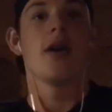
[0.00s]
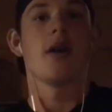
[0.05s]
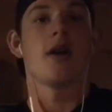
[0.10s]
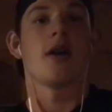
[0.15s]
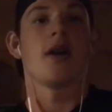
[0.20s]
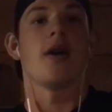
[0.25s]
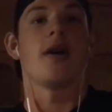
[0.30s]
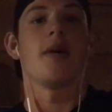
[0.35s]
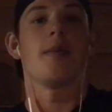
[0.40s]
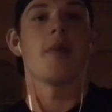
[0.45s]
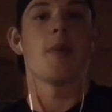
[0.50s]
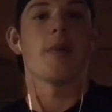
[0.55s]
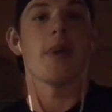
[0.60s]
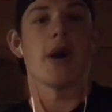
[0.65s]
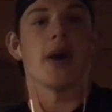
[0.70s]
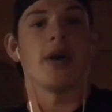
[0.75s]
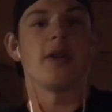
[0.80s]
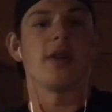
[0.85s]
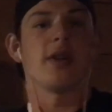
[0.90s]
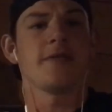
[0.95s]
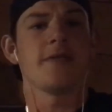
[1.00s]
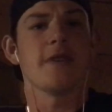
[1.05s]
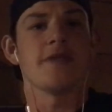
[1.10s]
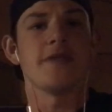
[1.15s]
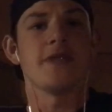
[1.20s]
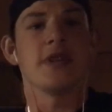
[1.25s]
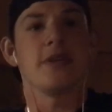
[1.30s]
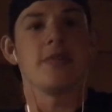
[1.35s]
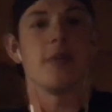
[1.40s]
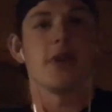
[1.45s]
About like
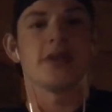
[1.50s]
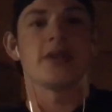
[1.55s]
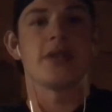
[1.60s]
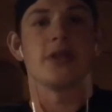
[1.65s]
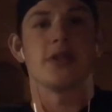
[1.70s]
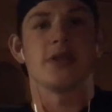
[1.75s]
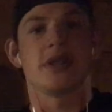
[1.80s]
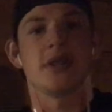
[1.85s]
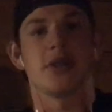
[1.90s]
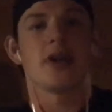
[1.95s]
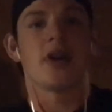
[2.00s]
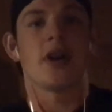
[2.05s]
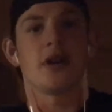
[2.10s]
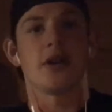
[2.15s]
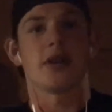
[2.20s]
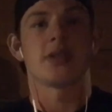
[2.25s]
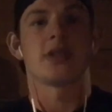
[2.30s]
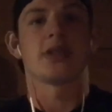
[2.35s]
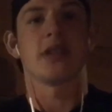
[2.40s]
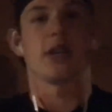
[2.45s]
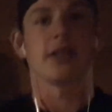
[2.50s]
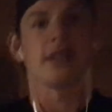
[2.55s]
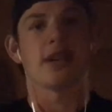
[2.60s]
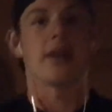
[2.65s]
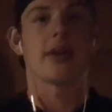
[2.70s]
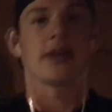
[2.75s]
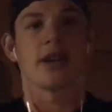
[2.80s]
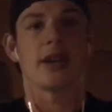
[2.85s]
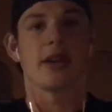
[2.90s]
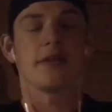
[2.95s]
15 minutes into us sitting
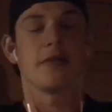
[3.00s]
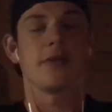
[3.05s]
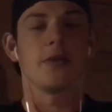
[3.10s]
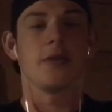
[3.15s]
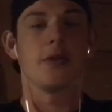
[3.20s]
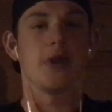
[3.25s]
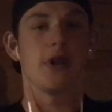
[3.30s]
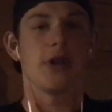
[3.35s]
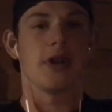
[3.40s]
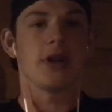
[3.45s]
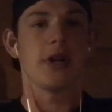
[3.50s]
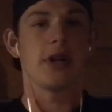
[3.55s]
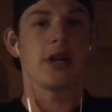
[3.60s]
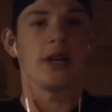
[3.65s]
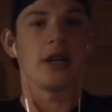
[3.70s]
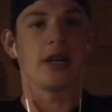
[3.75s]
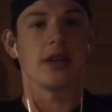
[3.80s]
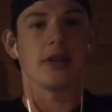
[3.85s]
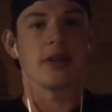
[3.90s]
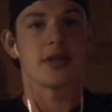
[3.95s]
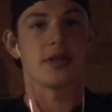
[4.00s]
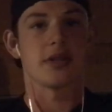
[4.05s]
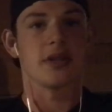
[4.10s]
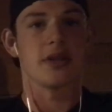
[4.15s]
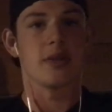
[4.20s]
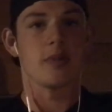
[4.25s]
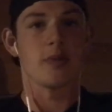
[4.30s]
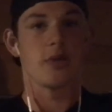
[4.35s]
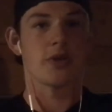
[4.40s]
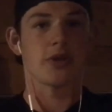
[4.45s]
down getting the food and eating and listening
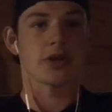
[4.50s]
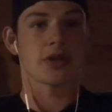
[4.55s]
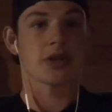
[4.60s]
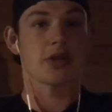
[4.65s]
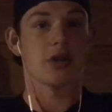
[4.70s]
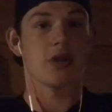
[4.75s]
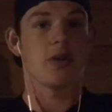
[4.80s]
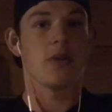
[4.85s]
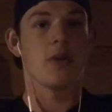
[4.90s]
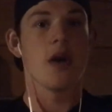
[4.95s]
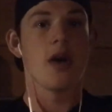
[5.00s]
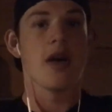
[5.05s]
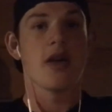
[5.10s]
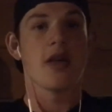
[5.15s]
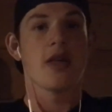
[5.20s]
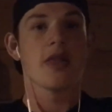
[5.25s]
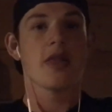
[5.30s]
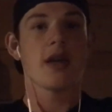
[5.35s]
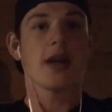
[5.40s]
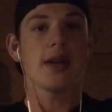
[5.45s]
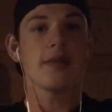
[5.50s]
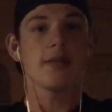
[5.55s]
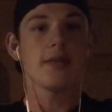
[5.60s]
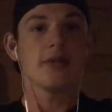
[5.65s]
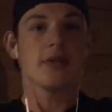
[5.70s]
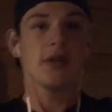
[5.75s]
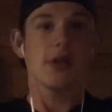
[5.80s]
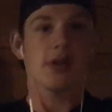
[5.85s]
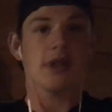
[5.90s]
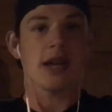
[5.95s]
to music. So
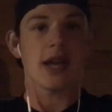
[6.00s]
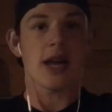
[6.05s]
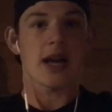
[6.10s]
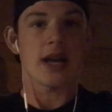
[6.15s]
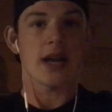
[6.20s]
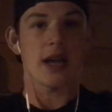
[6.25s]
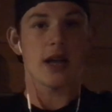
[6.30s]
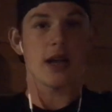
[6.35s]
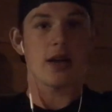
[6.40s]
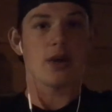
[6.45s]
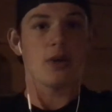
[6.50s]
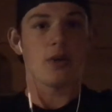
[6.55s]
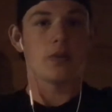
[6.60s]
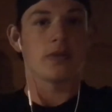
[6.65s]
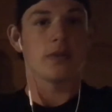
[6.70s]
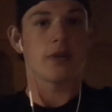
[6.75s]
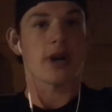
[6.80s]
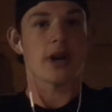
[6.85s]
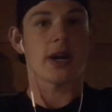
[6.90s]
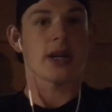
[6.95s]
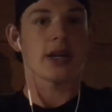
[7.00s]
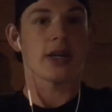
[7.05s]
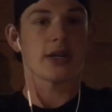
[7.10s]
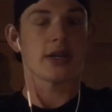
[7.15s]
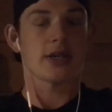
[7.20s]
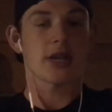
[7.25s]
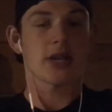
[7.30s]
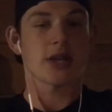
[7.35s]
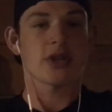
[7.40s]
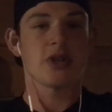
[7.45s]
thankfully they had a overhang
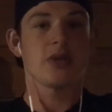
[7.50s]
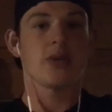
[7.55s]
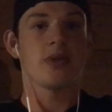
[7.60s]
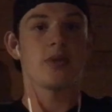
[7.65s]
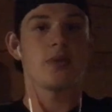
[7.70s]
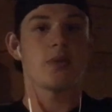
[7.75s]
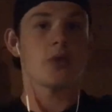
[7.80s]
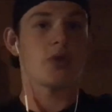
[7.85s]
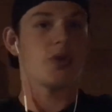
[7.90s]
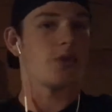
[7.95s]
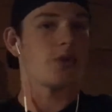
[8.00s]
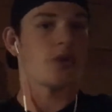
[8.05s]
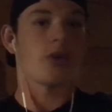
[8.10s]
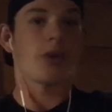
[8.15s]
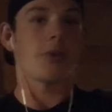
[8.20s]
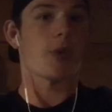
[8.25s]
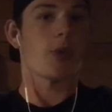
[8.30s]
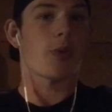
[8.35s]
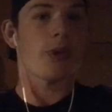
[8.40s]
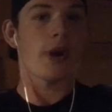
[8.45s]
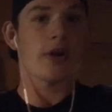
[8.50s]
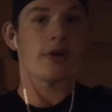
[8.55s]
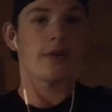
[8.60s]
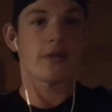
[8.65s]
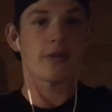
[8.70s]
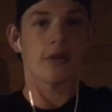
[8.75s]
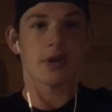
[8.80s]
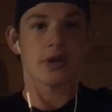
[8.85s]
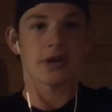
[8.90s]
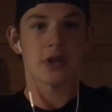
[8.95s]
section which was already prepared
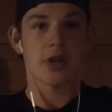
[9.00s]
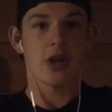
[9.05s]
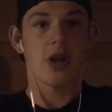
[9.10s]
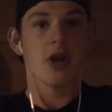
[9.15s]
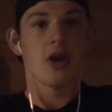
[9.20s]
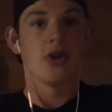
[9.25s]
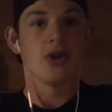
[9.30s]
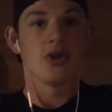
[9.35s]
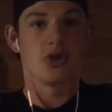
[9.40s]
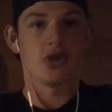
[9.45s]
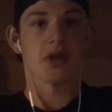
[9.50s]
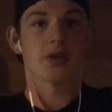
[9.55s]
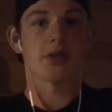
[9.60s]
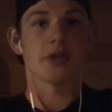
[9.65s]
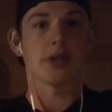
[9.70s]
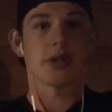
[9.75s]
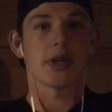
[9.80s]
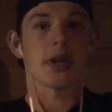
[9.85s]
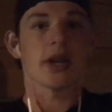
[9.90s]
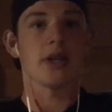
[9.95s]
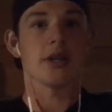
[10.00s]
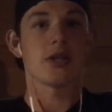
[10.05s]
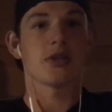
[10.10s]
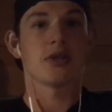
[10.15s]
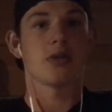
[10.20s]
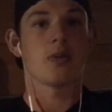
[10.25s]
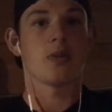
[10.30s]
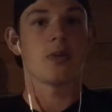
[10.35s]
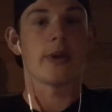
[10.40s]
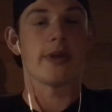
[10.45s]
for us just in case
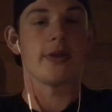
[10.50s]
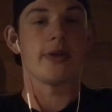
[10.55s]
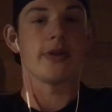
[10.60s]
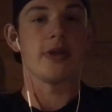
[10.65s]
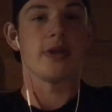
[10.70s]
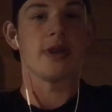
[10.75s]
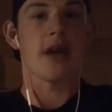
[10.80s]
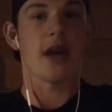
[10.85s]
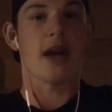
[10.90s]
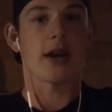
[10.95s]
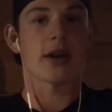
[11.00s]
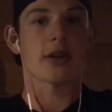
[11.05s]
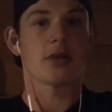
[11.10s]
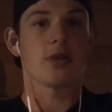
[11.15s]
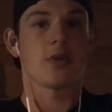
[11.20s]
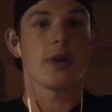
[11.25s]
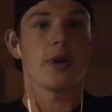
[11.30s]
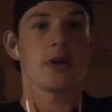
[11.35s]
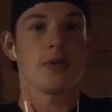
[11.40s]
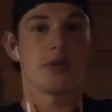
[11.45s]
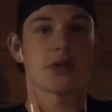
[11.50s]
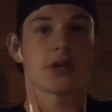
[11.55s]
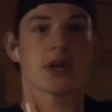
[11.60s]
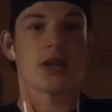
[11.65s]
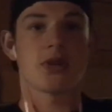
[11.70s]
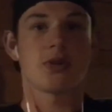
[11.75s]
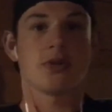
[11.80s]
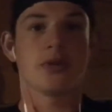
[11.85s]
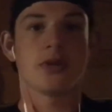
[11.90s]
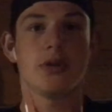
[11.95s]
the weather did act the way it was
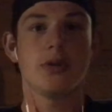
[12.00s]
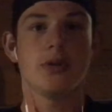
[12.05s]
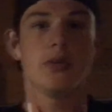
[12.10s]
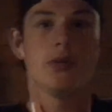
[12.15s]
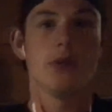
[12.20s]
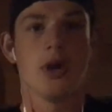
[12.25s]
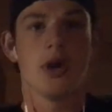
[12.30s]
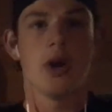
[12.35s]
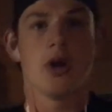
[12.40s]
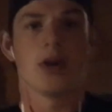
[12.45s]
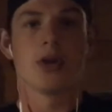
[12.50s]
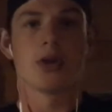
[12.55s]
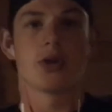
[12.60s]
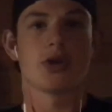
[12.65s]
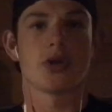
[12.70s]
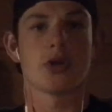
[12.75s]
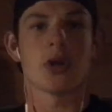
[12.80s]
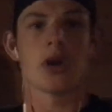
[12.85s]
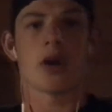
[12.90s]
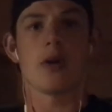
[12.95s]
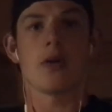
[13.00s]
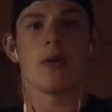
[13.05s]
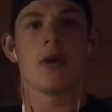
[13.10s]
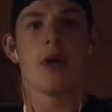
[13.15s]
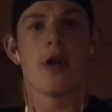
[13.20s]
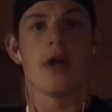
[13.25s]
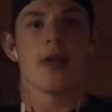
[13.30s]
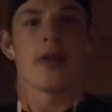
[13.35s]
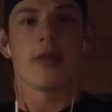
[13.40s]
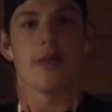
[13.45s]
scheduled to. So
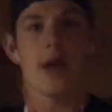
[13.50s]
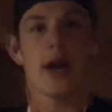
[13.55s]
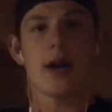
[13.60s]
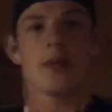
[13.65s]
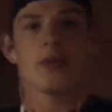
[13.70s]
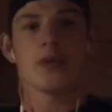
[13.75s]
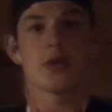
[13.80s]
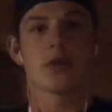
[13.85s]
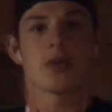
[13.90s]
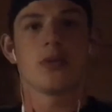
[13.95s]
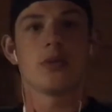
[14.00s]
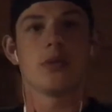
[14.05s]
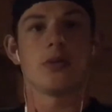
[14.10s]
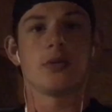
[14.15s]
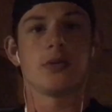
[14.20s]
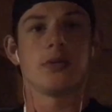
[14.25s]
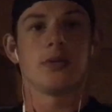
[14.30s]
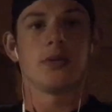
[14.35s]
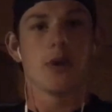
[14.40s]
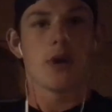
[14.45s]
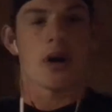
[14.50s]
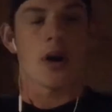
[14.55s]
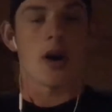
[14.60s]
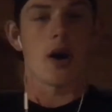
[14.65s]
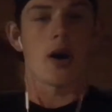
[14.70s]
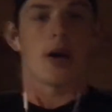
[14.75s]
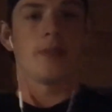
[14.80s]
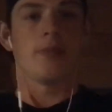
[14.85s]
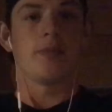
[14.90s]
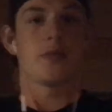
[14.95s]
that was cool.
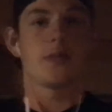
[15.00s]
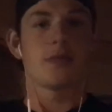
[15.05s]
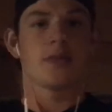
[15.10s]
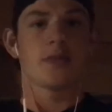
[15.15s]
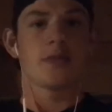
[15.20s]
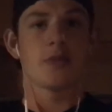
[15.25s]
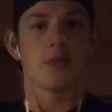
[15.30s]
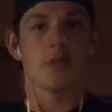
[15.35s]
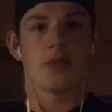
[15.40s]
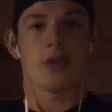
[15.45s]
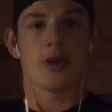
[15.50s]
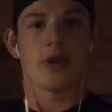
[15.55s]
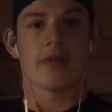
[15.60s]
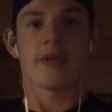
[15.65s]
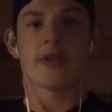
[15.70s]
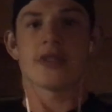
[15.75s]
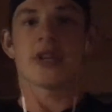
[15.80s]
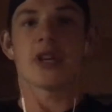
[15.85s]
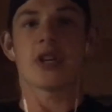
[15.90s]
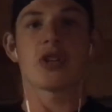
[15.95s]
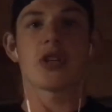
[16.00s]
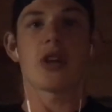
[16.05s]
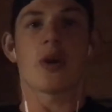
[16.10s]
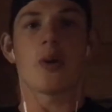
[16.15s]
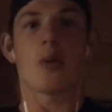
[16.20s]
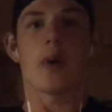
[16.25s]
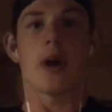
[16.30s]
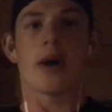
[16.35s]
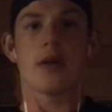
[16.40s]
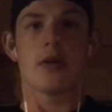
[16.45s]
None of us actually got
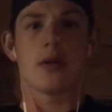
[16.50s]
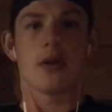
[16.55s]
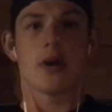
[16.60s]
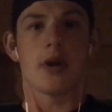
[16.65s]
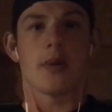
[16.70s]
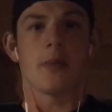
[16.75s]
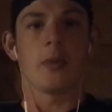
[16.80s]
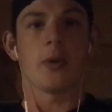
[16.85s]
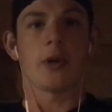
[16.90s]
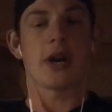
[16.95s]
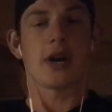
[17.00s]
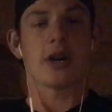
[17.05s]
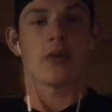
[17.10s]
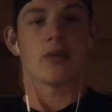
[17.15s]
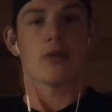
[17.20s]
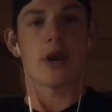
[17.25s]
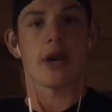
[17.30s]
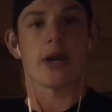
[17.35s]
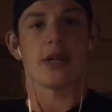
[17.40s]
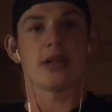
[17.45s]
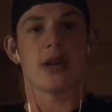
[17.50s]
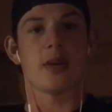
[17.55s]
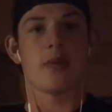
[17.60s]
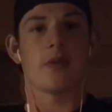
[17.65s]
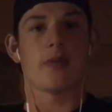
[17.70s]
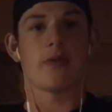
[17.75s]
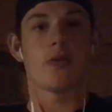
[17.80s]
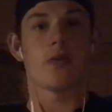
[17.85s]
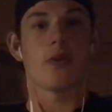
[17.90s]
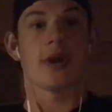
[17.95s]
wet. We kind of ran inside
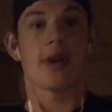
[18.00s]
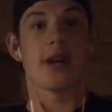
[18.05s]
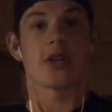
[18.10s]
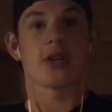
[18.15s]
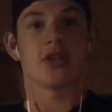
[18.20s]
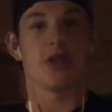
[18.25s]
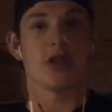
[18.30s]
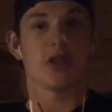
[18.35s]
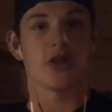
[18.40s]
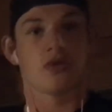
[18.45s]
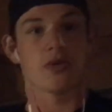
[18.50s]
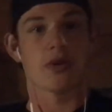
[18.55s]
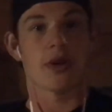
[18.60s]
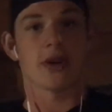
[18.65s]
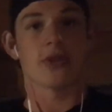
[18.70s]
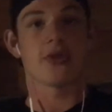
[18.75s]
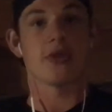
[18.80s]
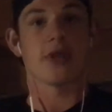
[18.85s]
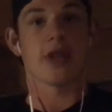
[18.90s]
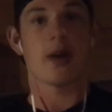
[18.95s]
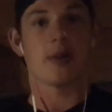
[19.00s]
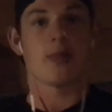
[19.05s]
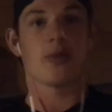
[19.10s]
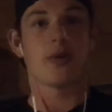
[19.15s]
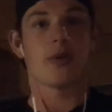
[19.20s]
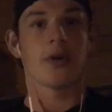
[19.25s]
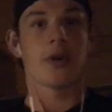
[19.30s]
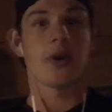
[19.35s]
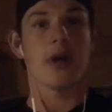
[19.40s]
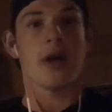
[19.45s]
before it actually like torrential
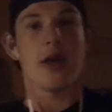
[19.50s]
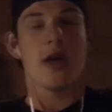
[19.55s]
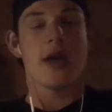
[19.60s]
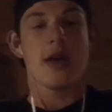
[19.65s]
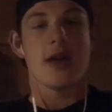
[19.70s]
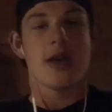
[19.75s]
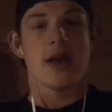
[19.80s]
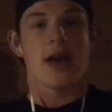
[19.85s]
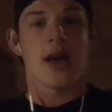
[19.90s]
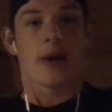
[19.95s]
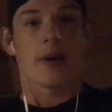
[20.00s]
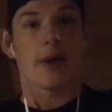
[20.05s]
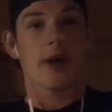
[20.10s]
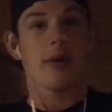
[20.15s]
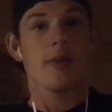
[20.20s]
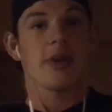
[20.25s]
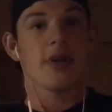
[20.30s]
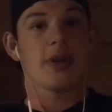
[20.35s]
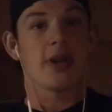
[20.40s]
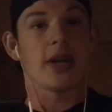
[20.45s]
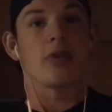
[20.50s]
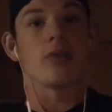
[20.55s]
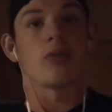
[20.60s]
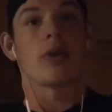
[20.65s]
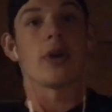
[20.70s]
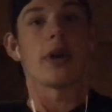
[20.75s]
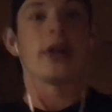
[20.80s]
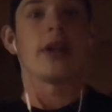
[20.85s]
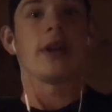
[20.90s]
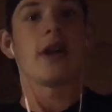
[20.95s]
downpoured. And when I mean like
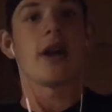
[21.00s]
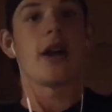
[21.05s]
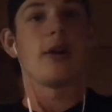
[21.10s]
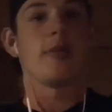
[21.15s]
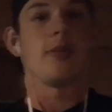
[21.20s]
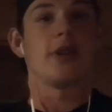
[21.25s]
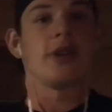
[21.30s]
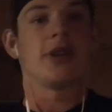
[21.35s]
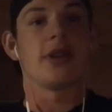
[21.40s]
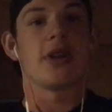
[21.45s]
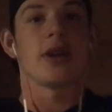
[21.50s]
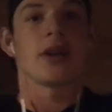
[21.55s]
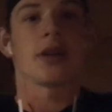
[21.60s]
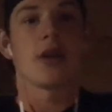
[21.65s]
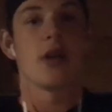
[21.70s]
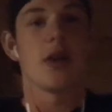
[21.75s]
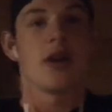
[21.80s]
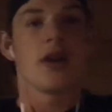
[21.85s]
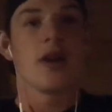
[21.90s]
rain, I mean like,